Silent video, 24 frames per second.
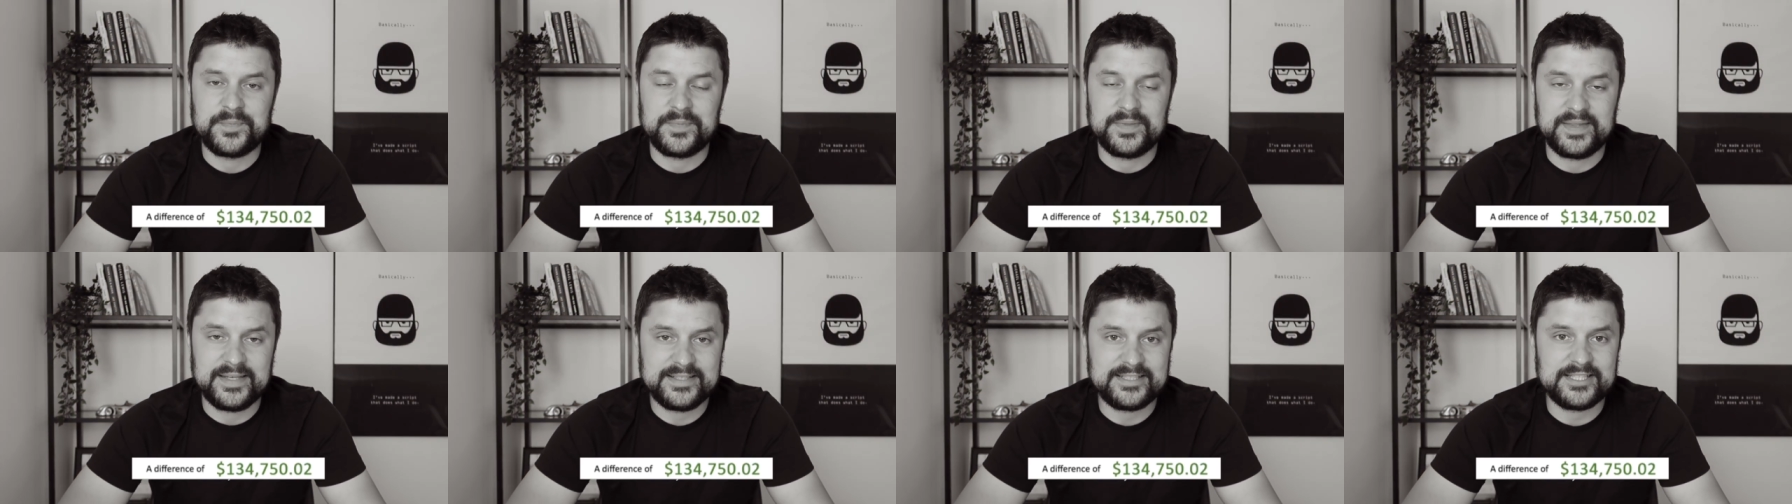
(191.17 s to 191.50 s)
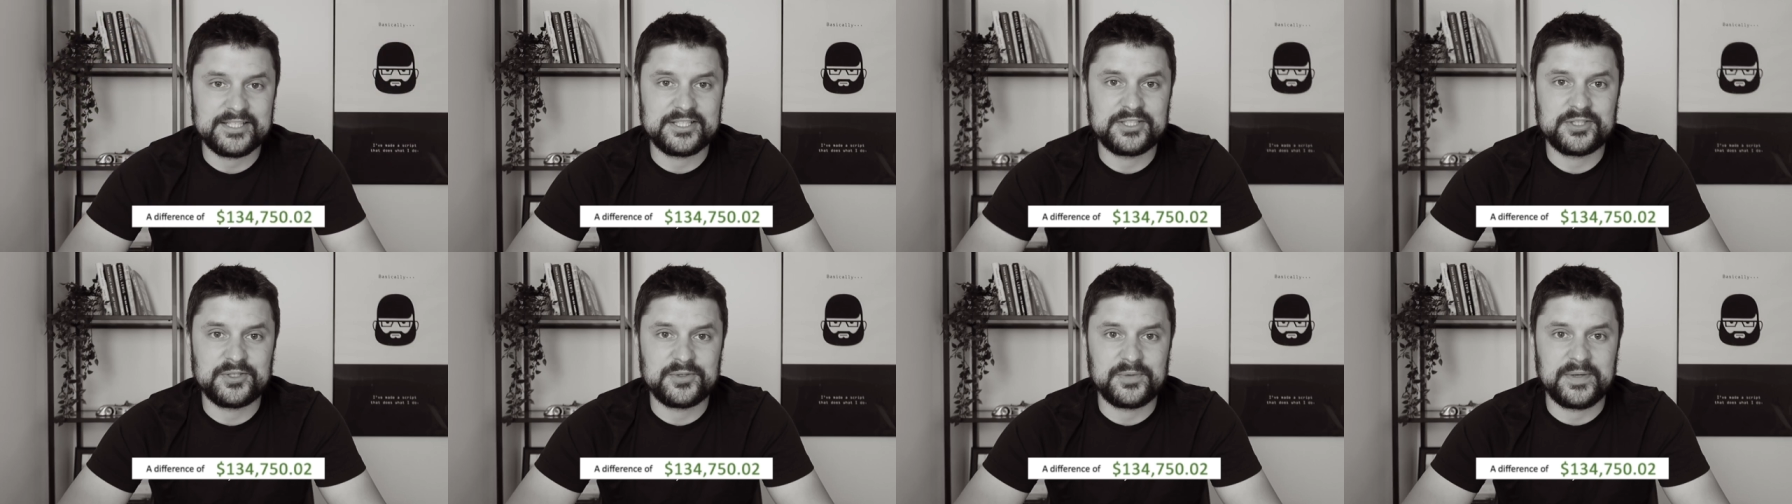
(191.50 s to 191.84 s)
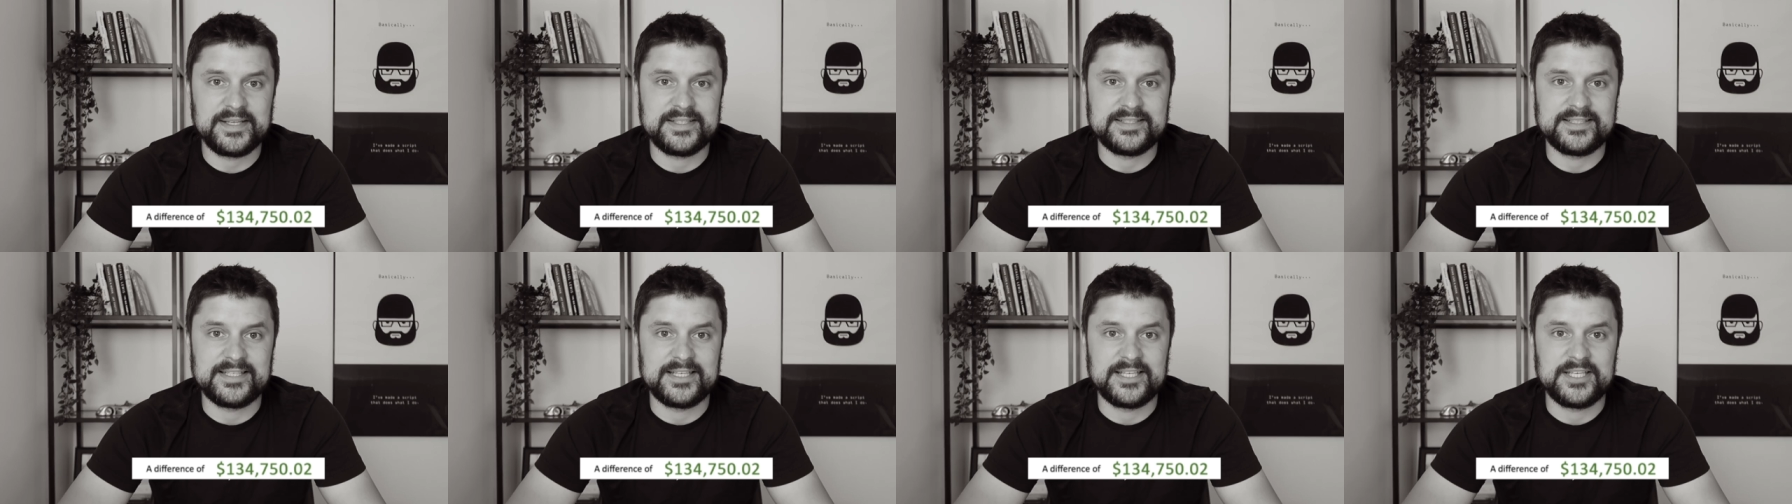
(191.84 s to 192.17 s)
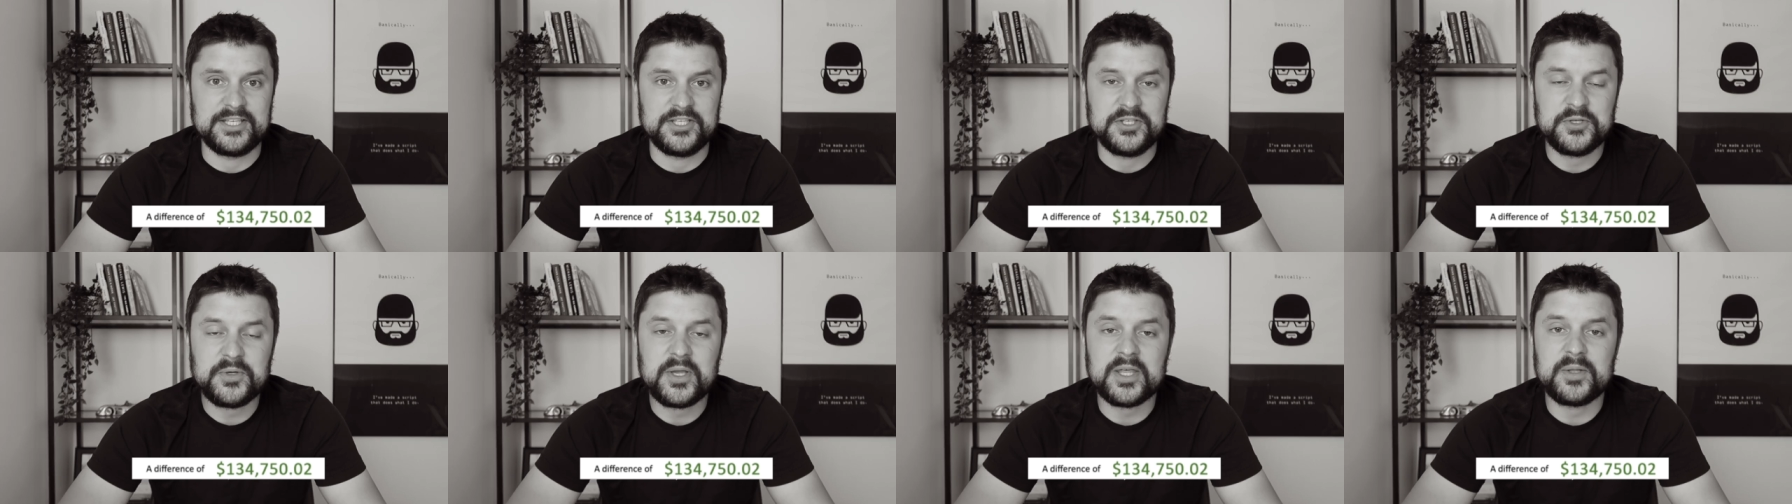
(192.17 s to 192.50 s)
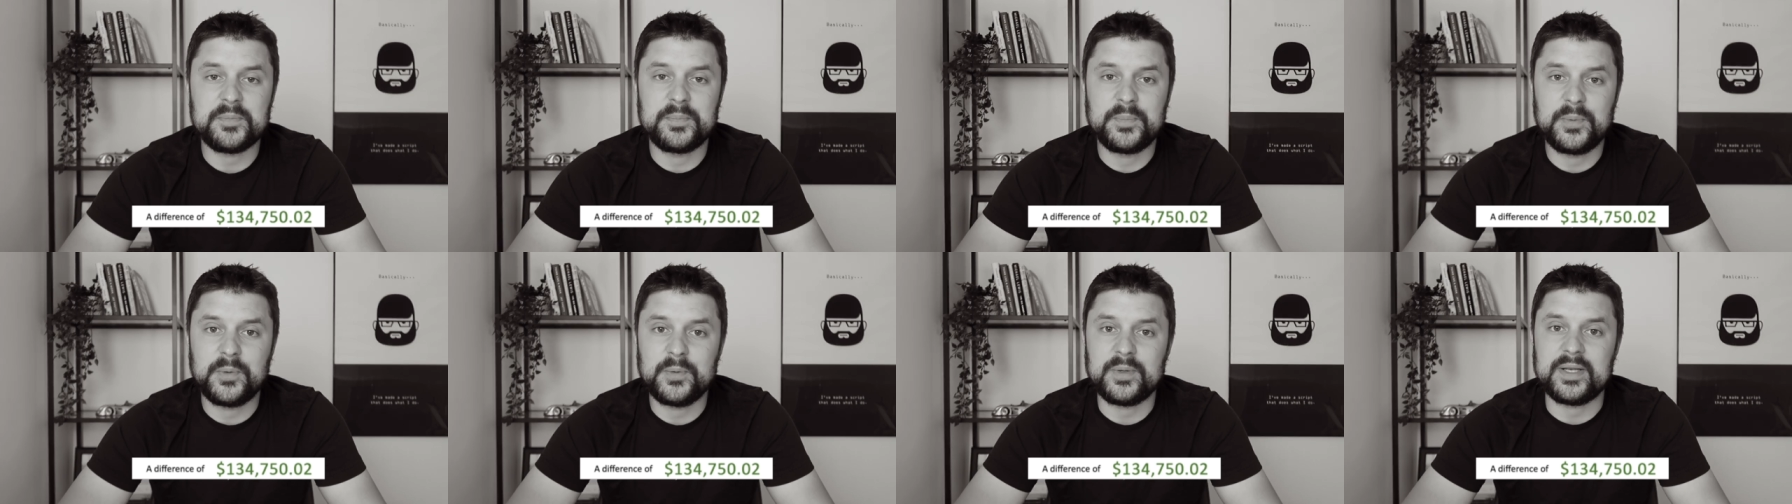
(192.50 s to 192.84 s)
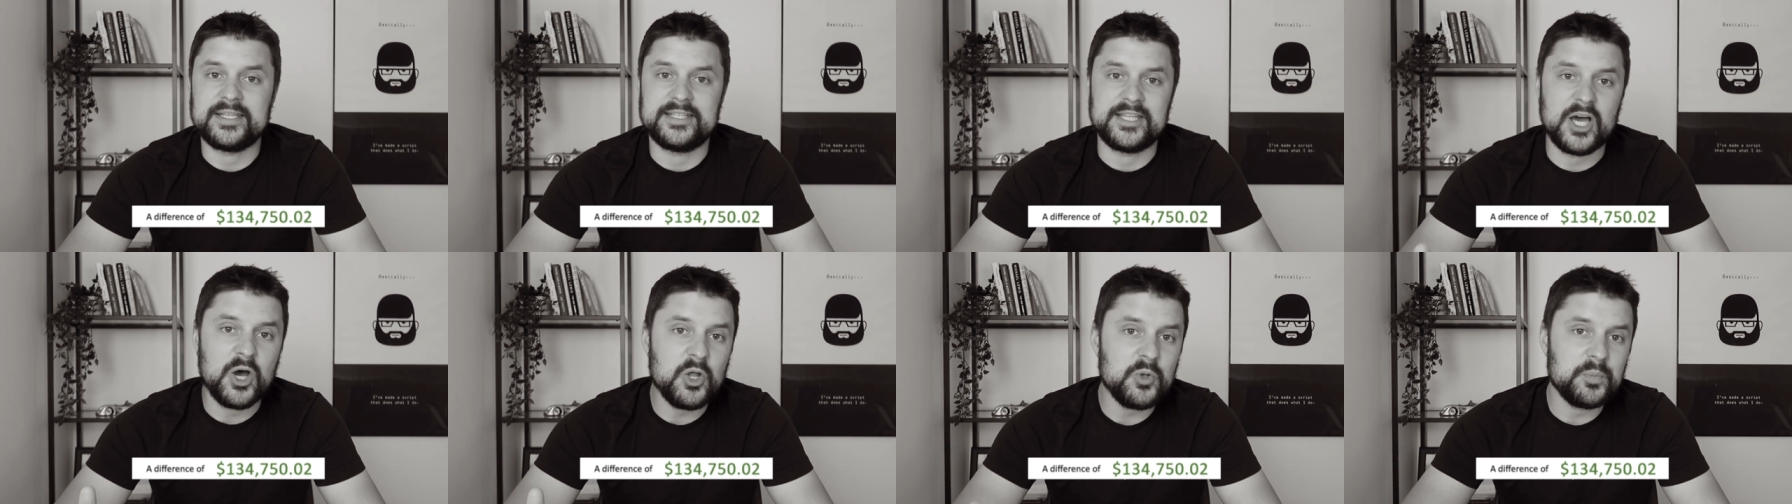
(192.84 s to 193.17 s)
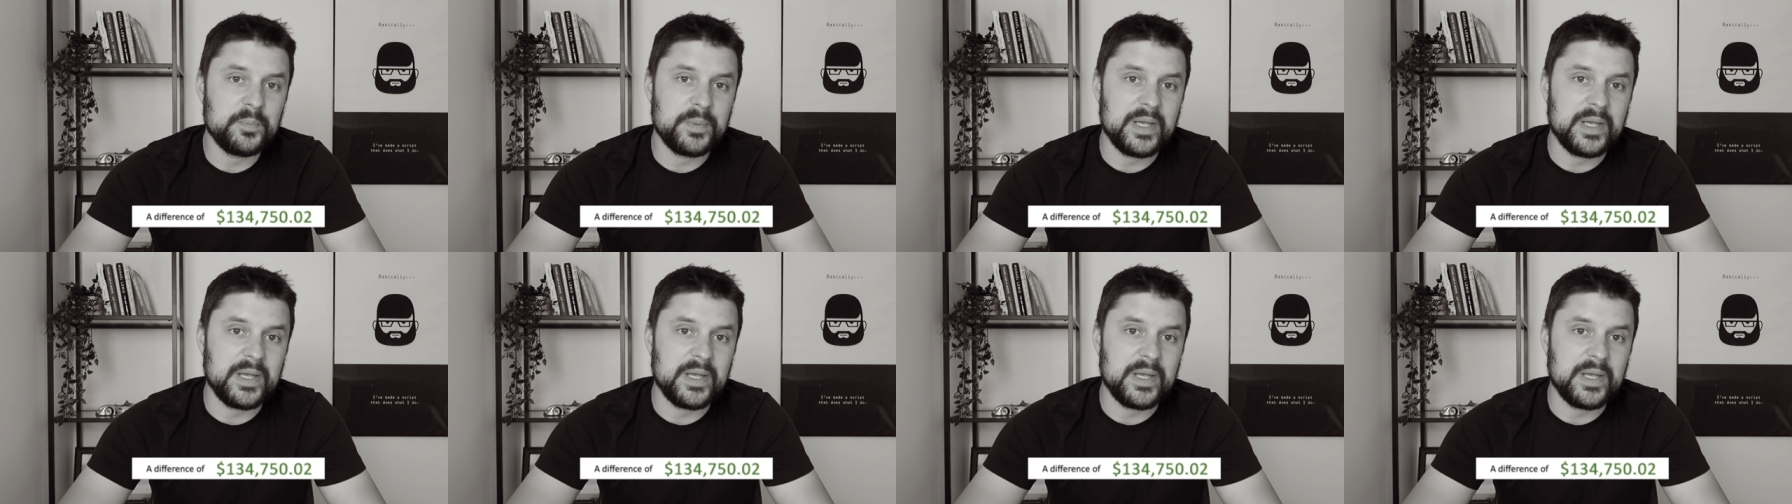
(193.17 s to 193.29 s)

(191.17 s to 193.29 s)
This is crazy. You can put a down